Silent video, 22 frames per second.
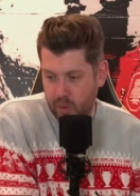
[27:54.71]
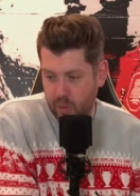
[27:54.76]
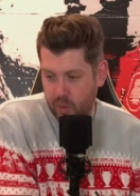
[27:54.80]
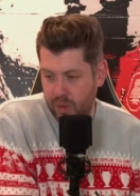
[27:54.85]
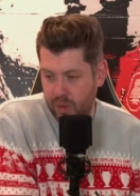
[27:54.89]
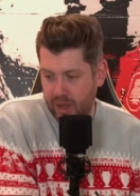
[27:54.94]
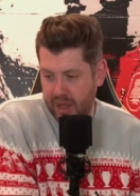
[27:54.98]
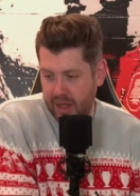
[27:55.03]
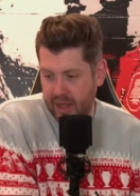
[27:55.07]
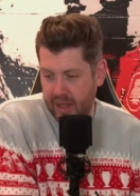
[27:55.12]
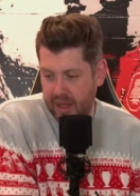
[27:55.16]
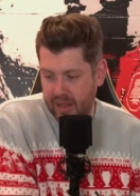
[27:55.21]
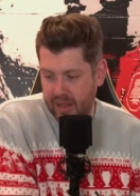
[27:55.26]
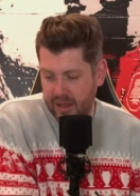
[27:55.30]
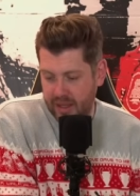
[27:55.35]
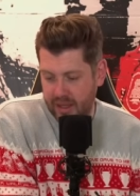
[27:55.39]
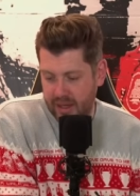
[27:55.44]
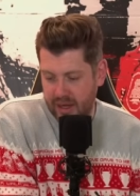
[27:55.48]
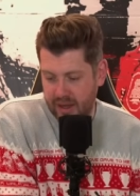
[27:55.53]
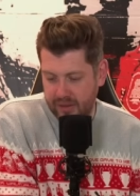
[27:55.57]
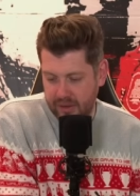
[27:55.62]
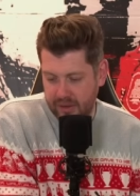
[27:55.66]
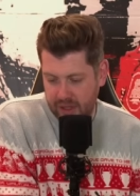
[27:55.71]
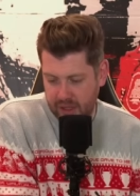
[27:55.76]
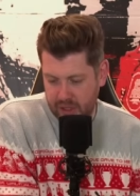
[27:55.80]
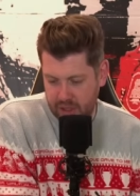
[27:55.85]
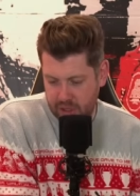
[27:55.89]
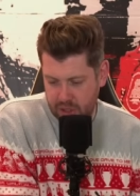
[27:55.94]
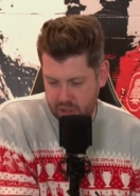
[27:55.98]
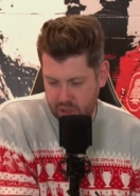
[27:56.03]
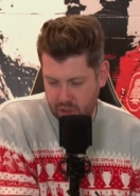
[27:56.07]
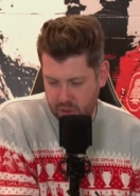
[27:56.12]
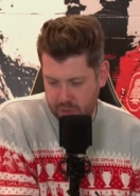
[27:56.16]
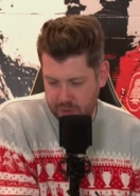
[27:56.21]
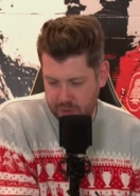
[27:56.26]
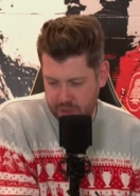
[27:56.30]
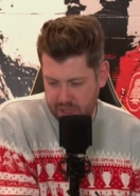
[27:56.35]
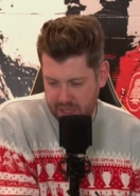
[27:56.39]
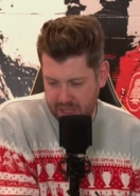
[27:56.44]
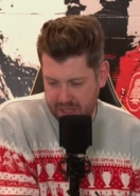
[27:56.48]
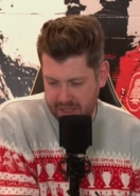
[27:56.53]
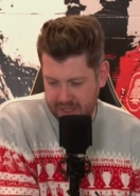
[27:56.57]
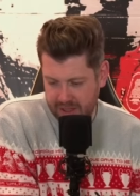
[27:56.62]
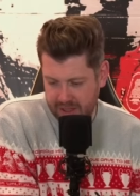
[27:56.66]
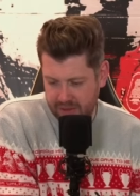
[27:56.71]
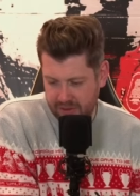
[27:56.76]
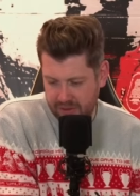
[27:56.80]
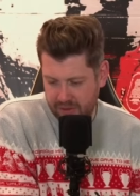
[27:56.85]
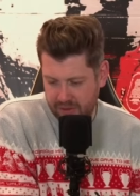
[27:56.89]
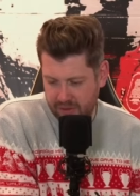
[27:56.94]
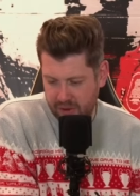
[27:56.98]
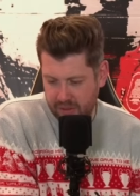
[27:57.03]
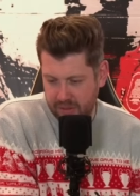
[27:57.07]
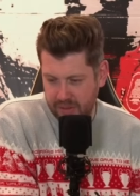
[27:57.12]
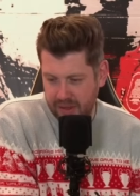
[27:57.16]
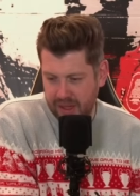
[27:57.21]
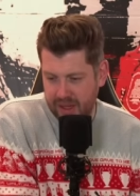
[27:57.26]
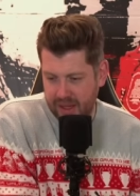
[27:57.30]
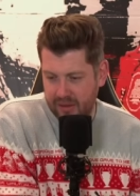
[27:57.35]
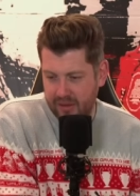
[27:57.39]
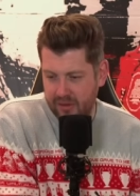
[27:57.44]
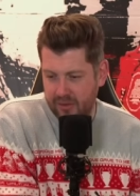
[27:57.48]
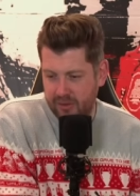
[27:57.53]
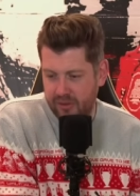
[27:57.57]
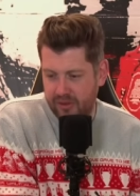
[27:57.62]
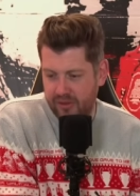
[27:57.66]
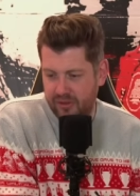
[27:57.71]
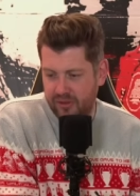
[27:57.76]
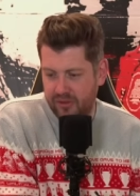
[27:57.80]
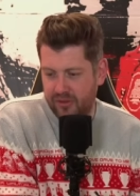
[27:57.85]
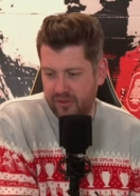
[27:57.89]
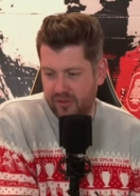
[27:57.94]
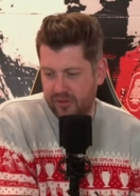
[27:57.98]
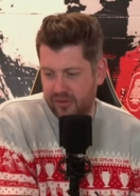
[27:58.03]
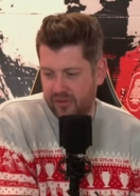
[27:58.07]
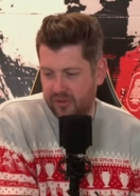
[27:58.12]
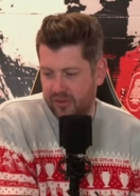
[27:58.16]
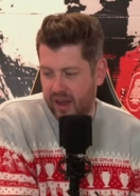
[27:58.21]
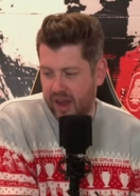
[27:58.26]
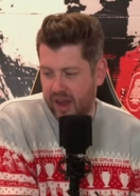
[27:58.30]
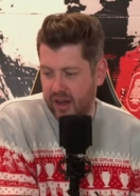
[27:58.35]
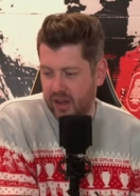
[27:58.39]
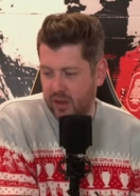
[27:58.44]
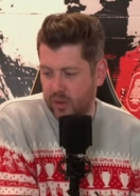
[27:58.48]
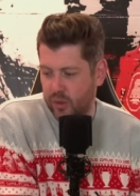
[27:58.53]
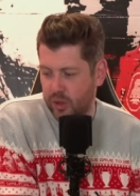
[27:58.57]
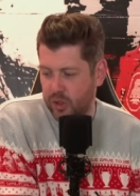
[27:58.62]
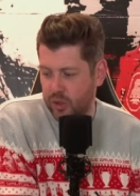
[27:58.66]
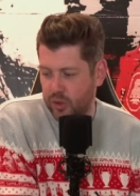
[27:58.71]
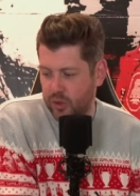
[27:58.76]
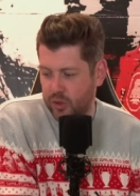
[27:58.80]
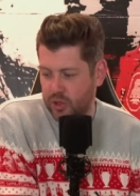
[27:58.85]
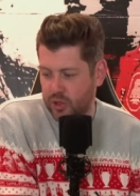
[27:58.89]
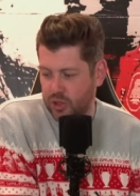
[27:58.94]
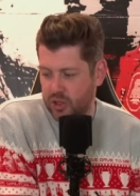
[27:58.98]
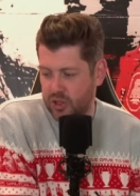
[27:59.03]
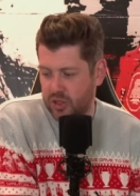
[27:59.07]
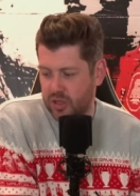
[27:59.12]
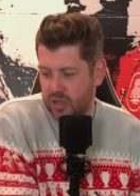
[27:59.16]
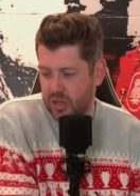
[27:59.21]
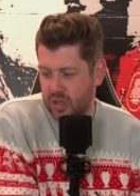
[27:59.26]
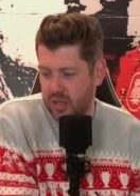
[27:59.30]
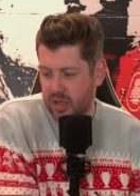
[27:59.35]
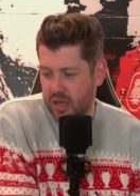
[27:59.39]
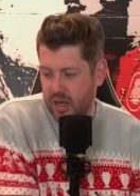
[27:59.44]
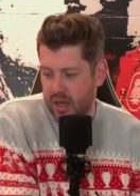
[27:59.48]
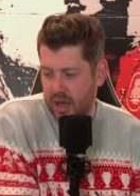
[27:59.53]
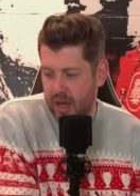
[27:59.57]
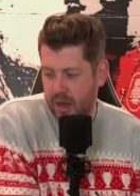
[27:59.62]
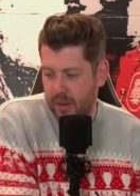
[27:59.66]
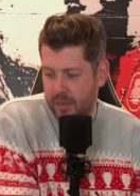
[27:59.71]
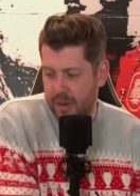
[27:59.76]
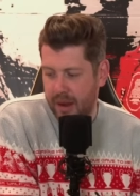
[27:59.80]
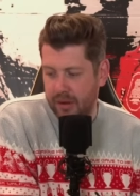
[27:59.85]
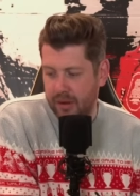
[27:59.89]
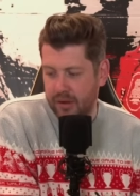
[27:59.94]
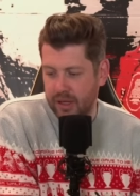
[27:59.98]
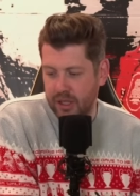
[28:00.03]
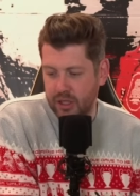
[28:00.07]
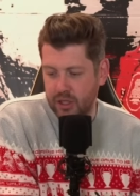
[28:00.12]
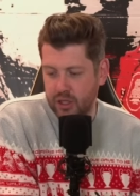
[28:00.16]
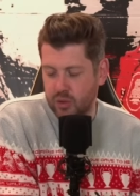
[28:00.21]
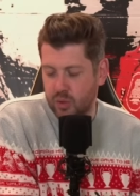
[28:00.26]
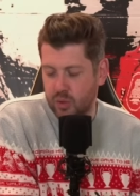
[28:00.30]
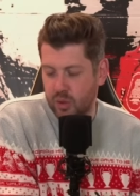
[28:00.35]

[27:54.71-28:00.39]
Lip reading: We did have a super chat in from Liam Farrell, who just apparently just